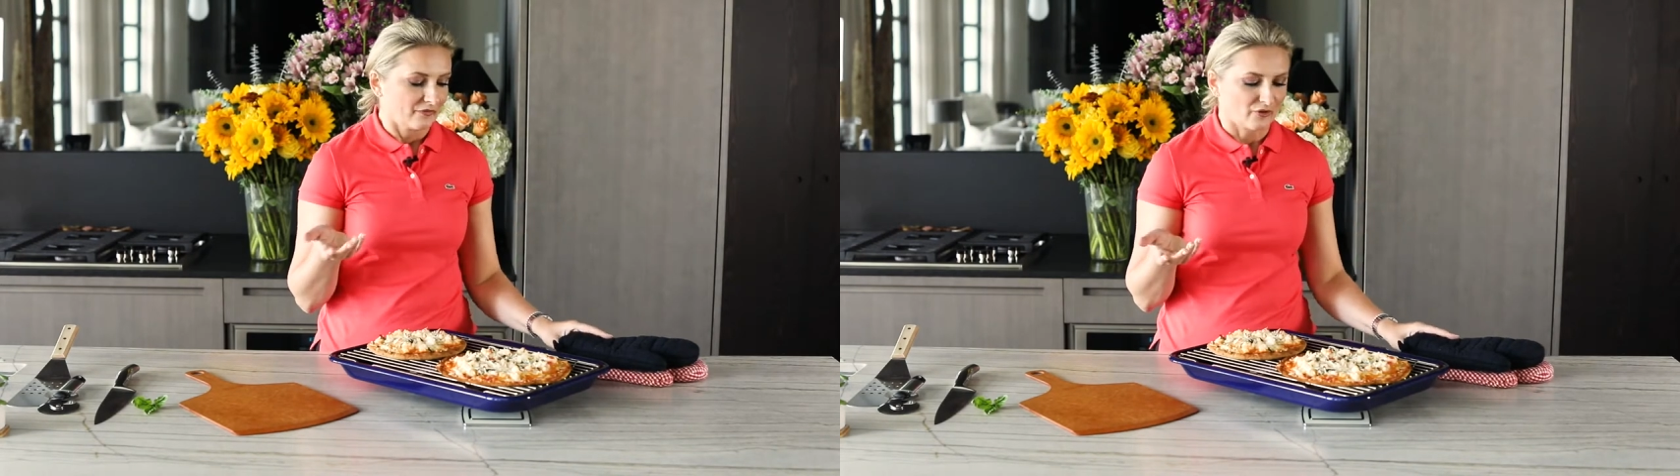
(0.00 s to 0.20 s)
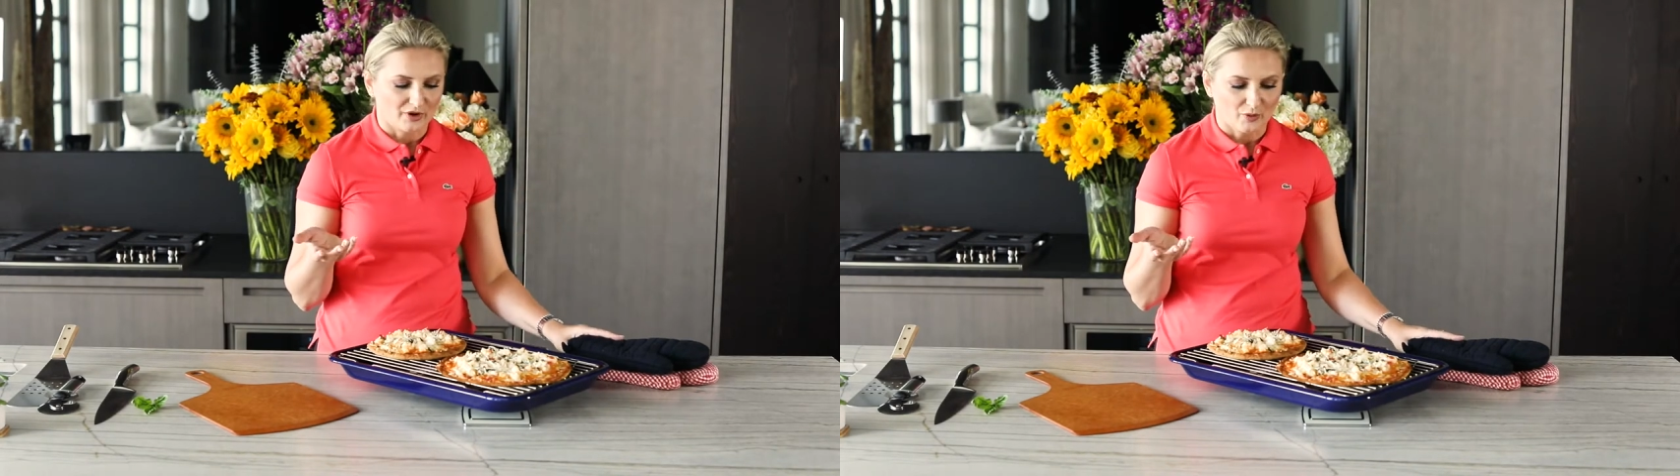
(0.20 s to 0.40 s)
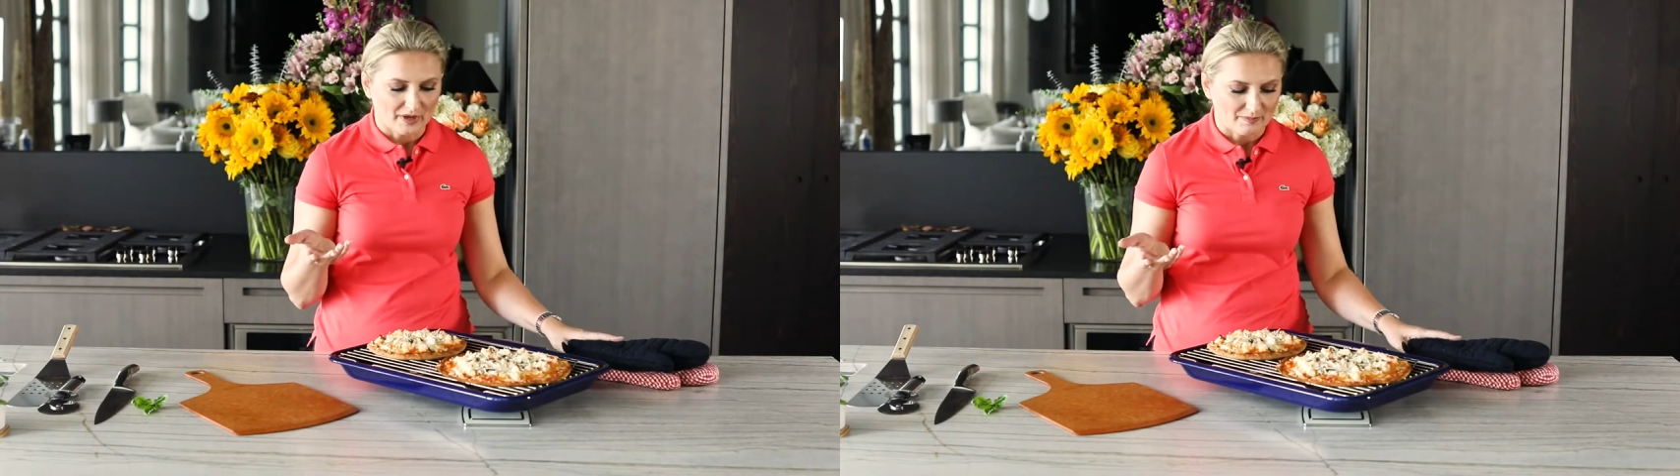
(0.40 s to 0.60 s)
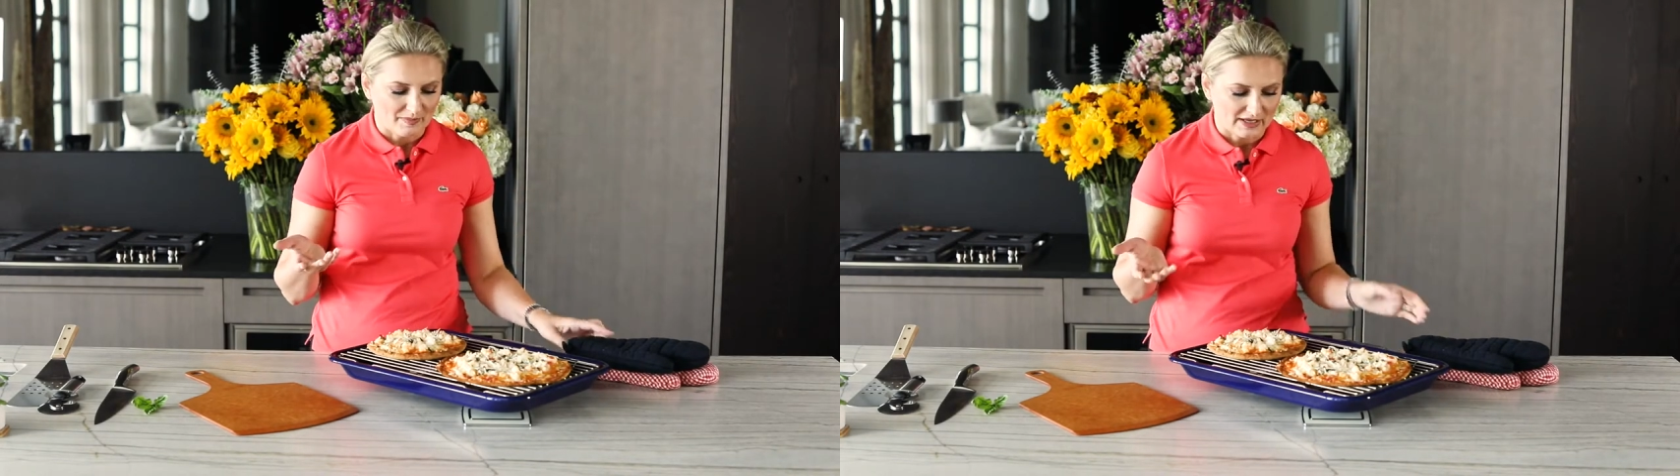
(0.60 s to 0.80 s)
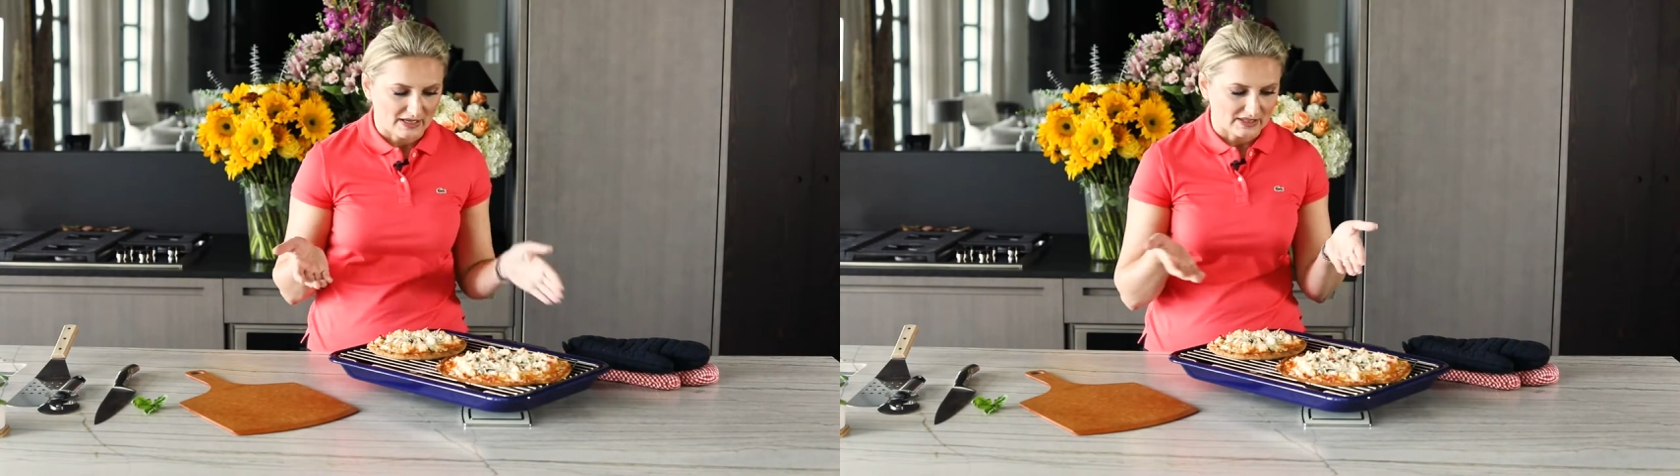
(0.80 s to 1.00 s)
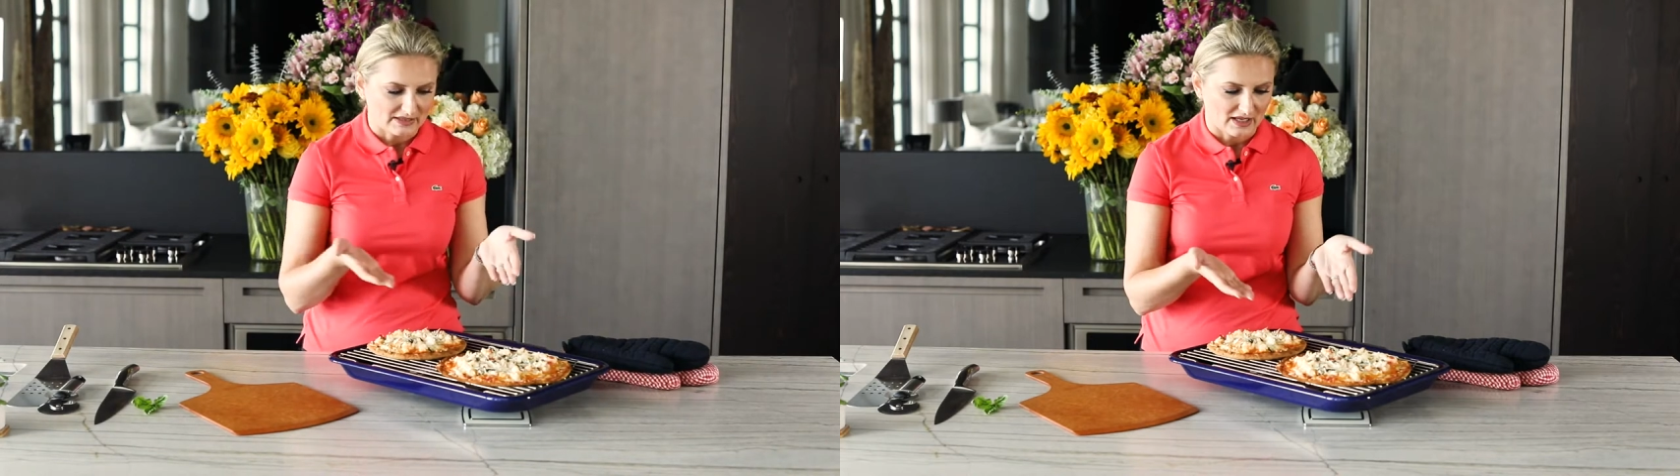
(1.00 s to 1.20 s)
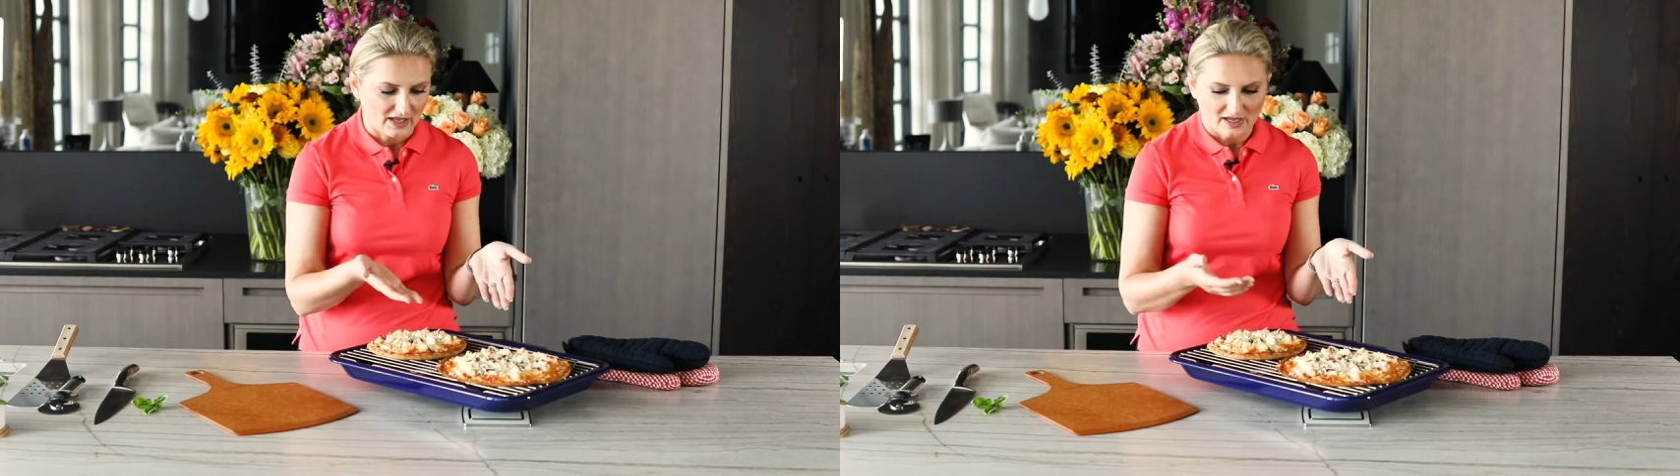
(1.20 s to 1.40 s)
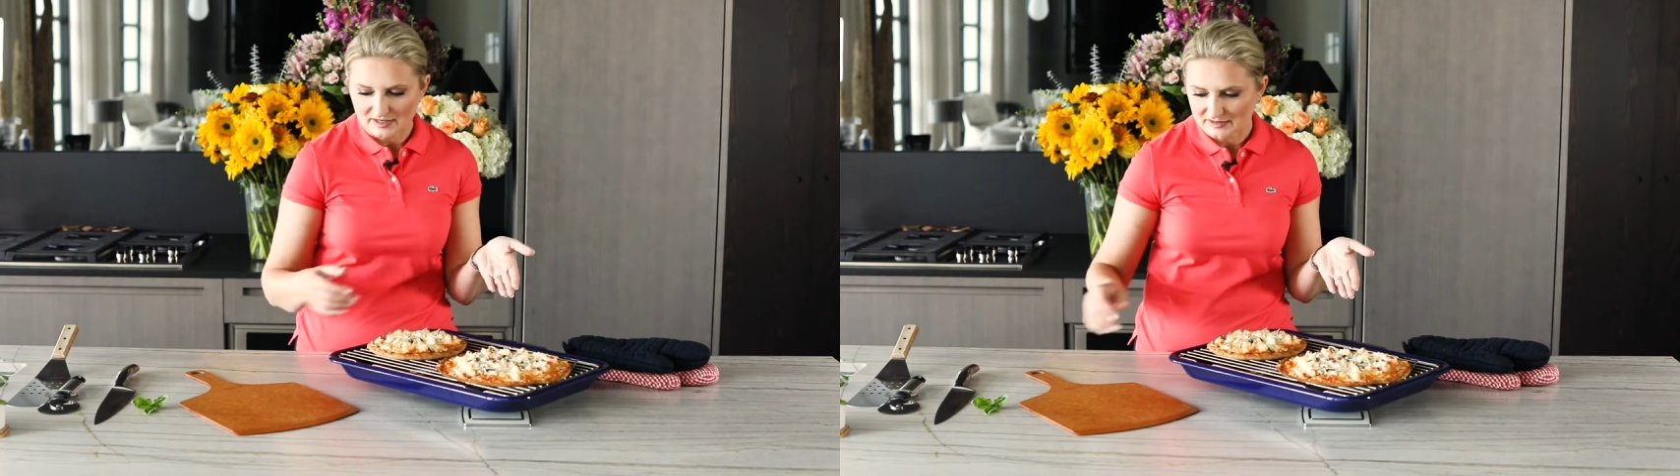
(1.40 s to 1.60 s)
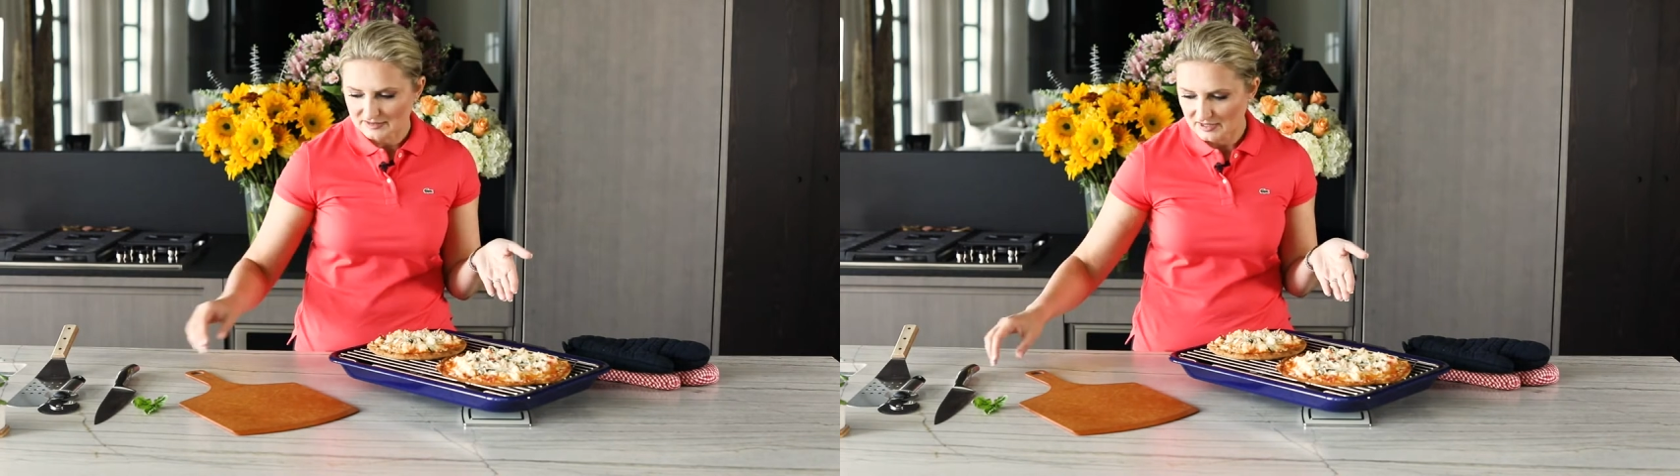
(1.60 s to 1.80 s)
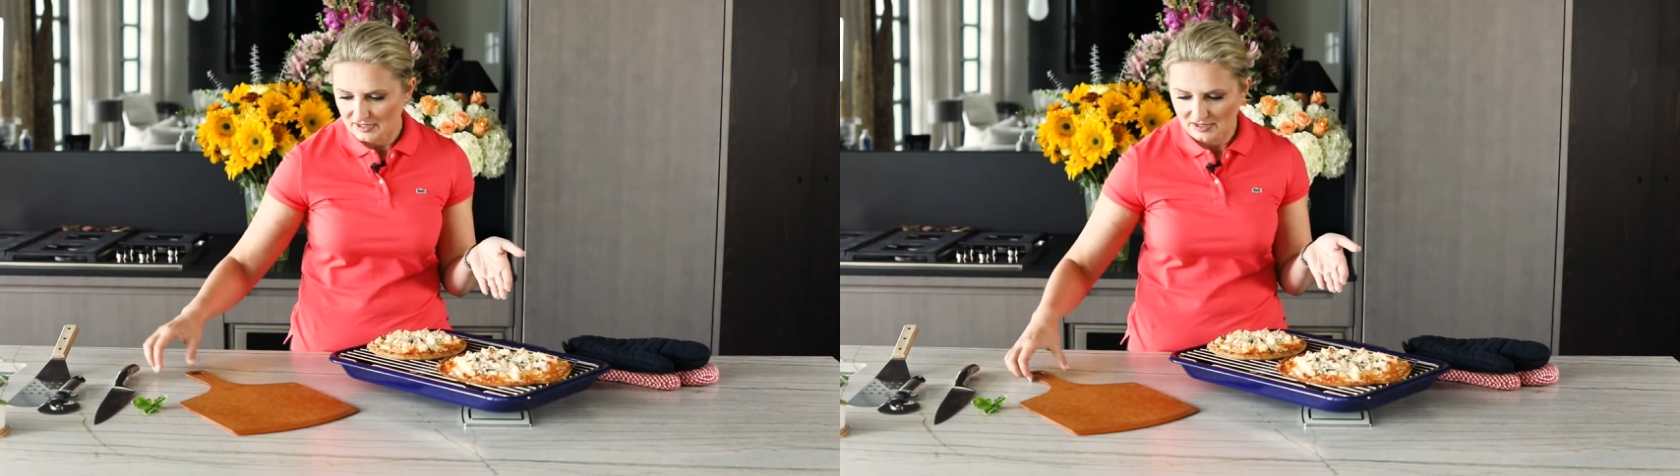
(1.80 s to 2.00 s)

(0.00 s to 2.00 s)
for a quick minute, and